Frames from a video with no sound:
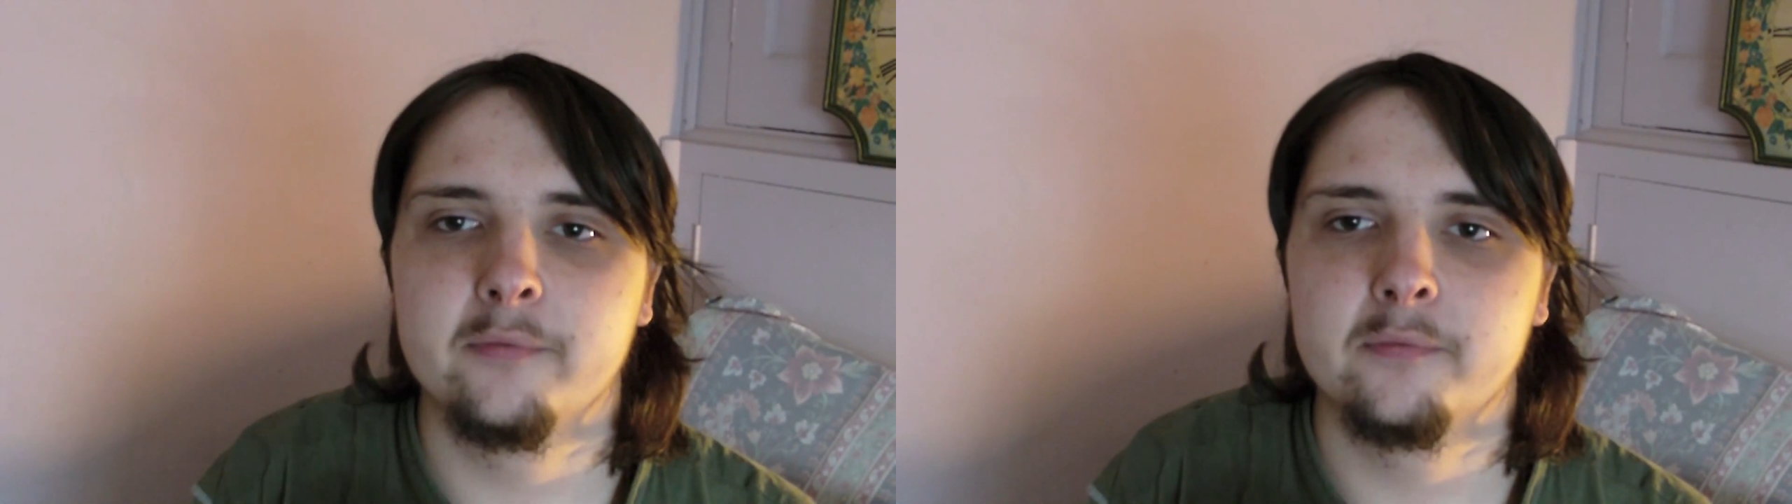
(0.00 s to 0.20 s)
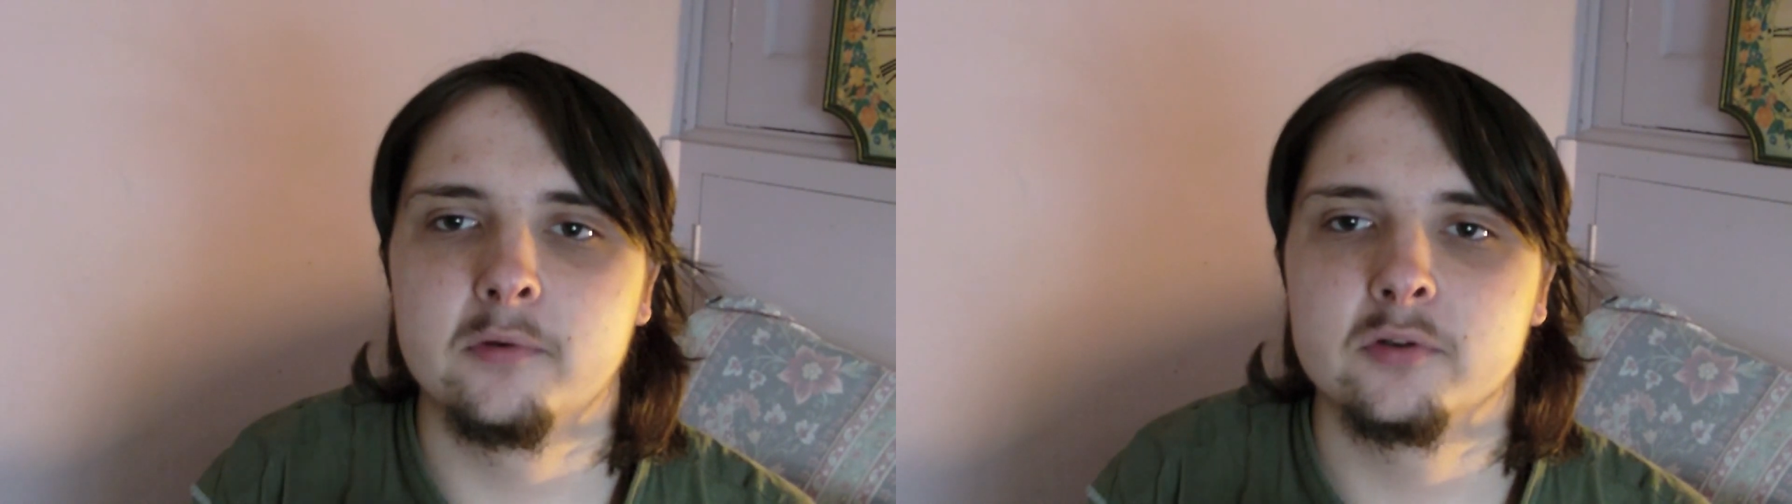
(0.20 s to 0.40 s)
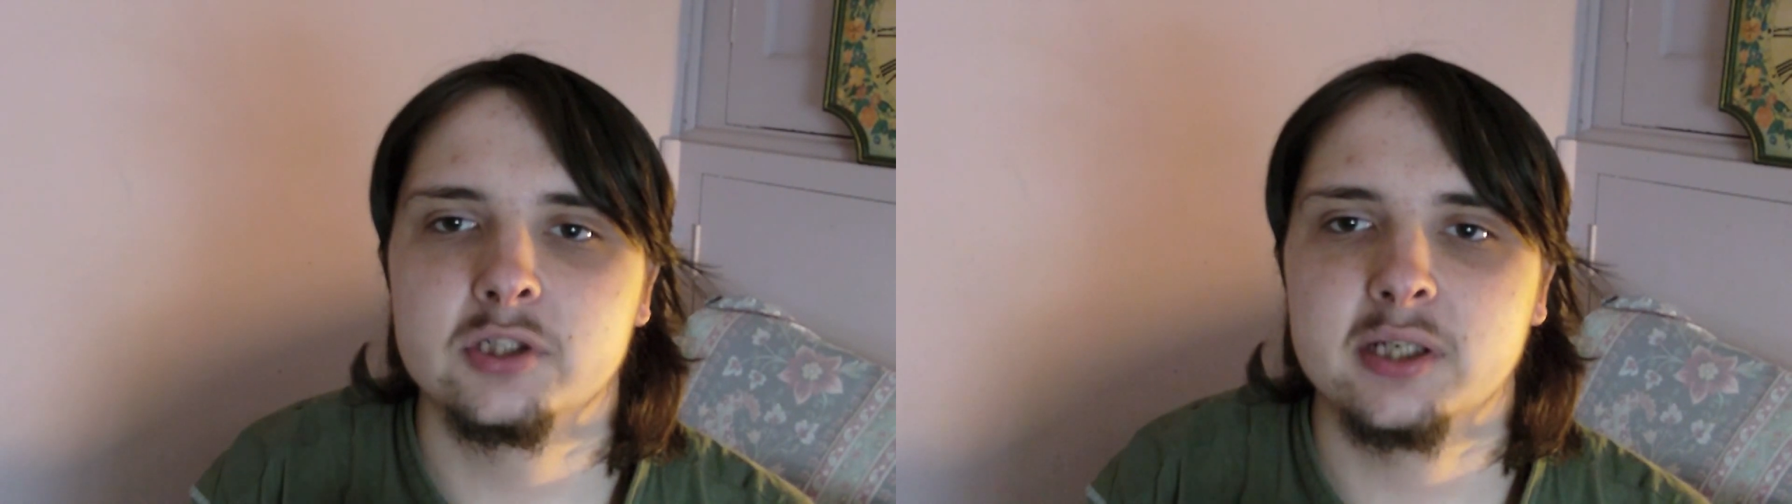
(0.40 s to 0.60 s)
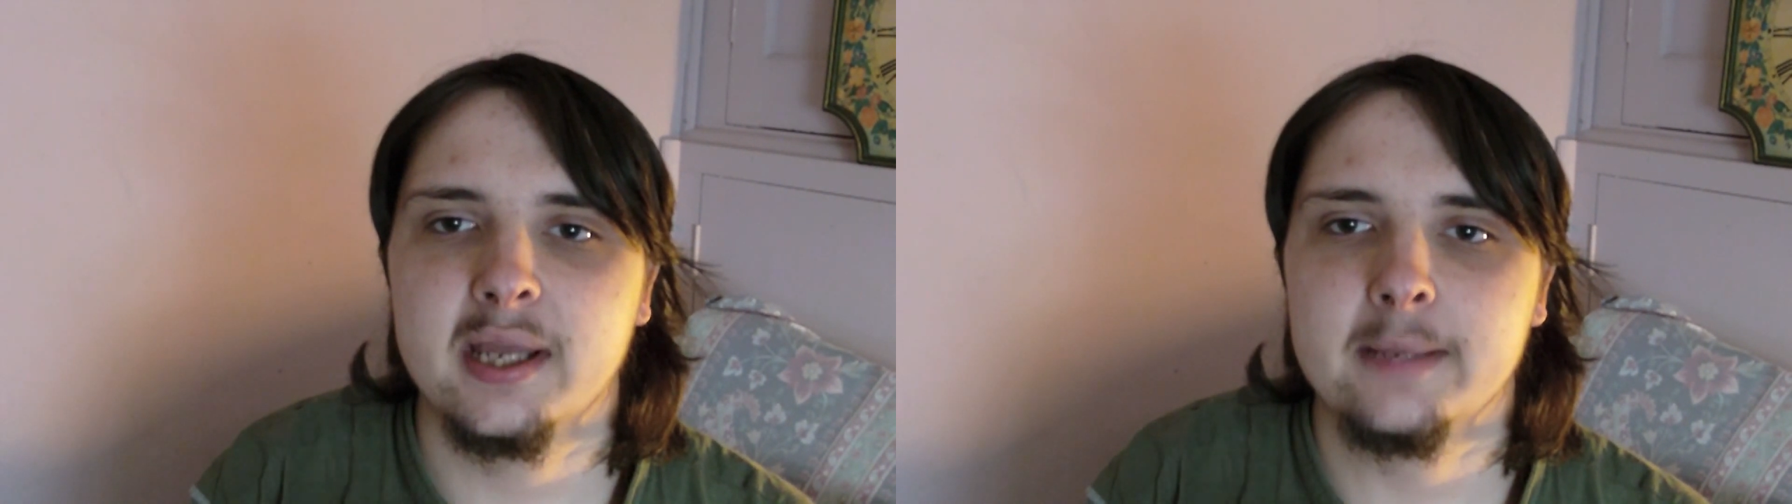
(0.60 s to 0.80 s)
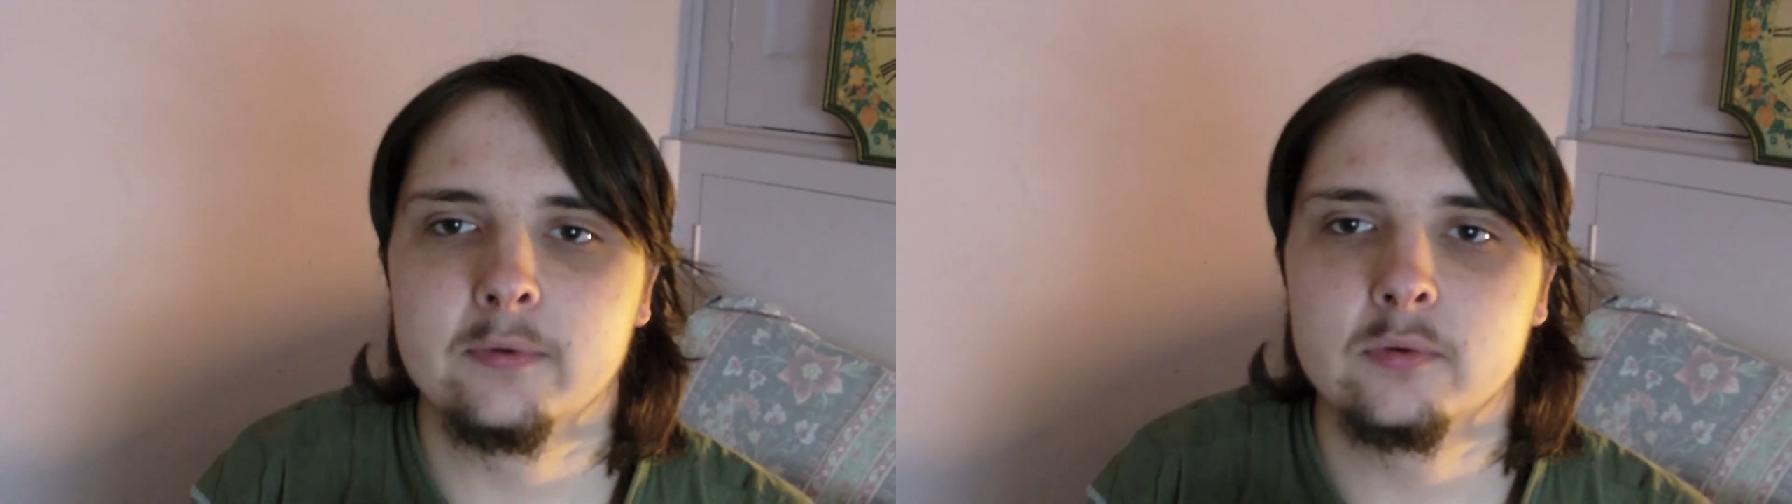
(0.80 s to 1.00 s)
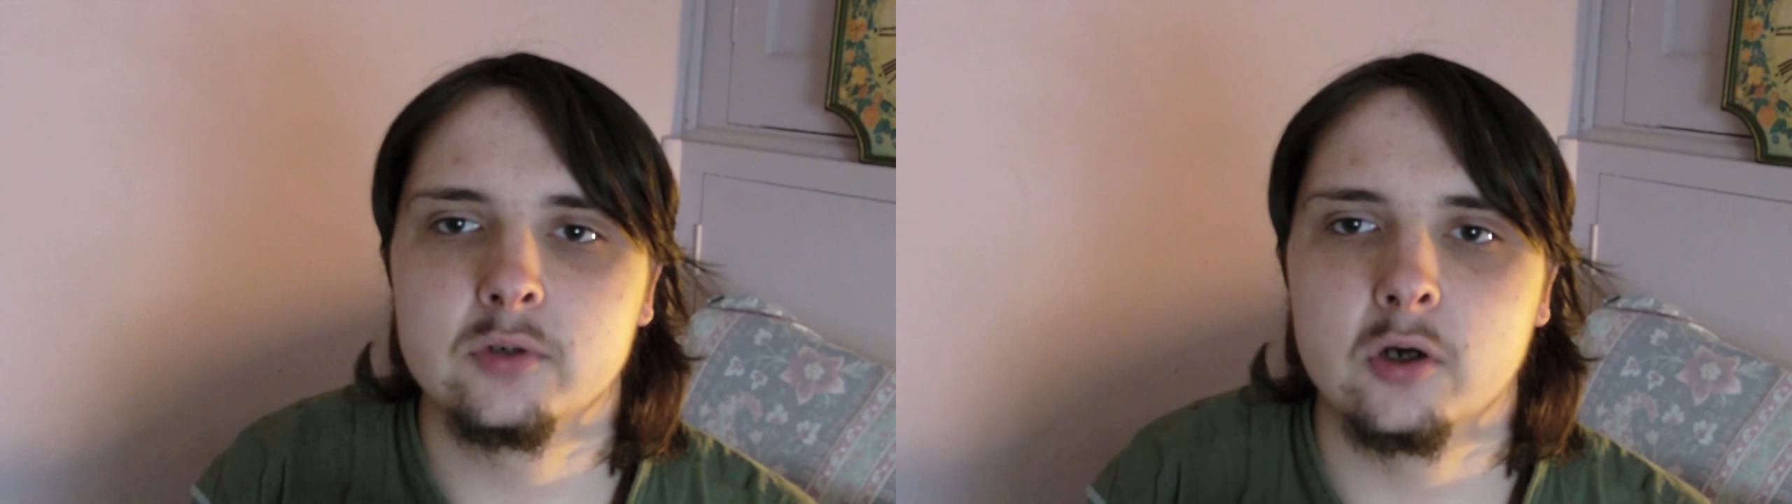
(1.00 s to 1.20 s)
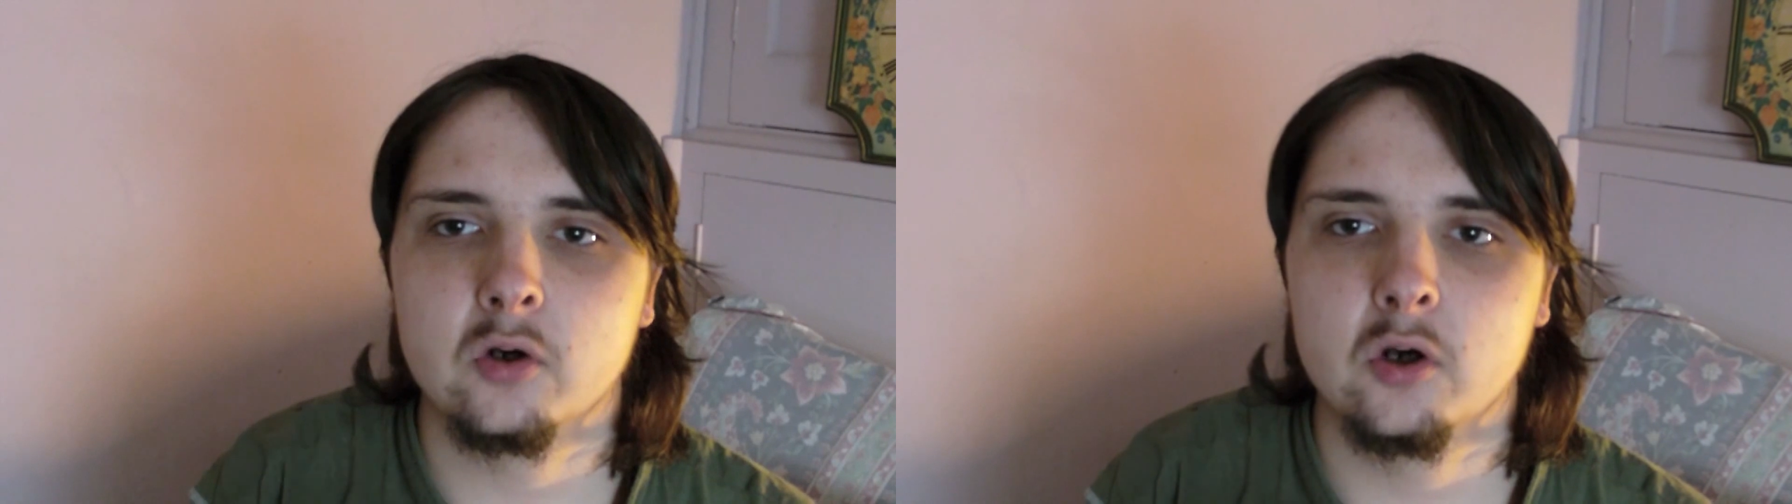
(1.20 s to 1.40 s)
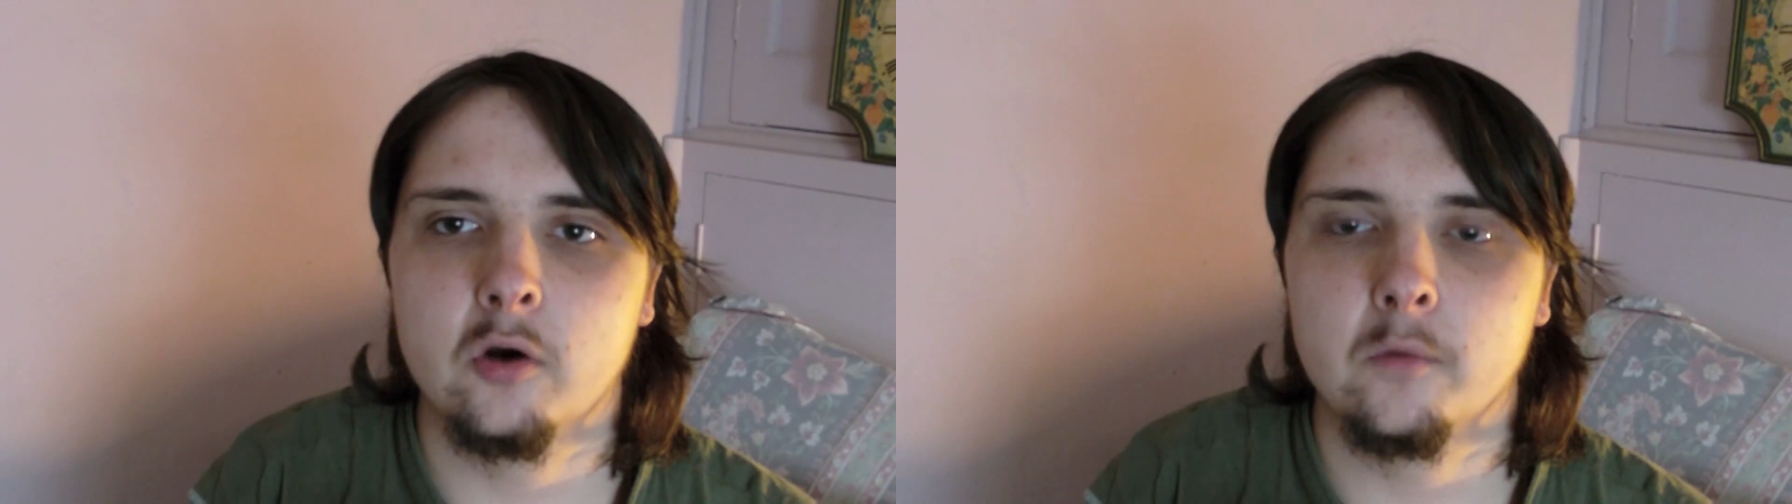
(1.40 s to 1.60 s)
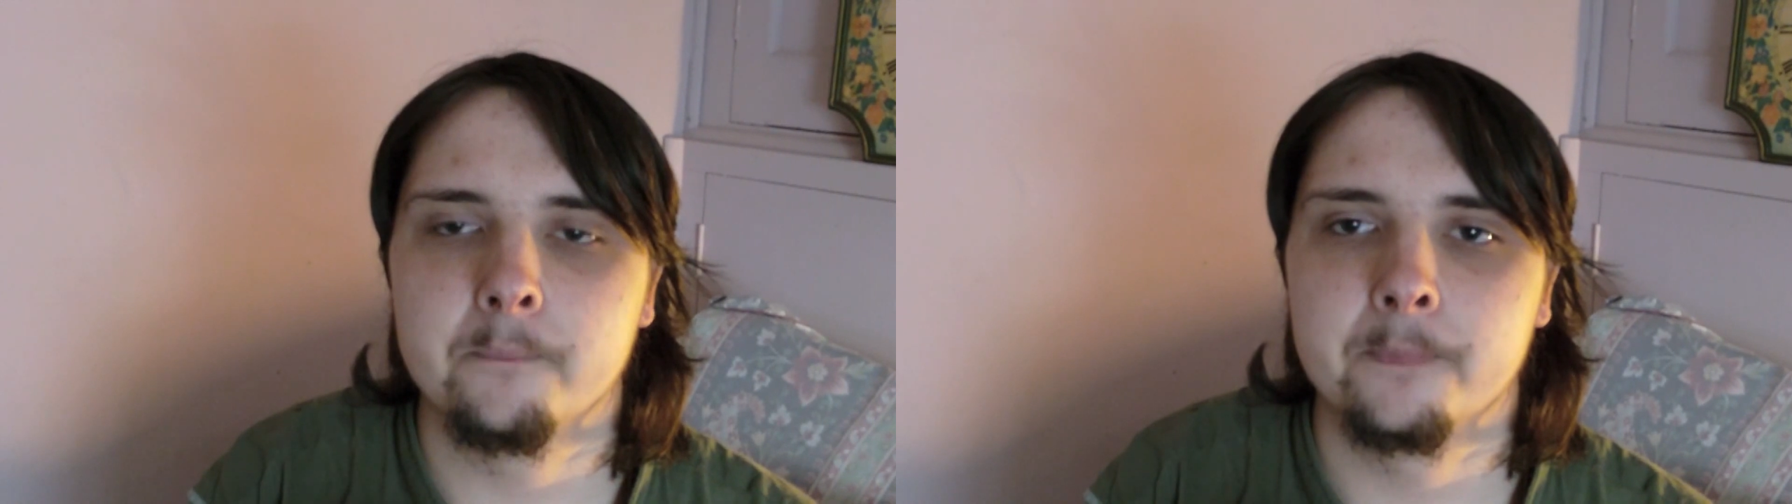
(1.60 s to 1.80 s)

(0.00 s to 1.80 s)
from monstercable.com.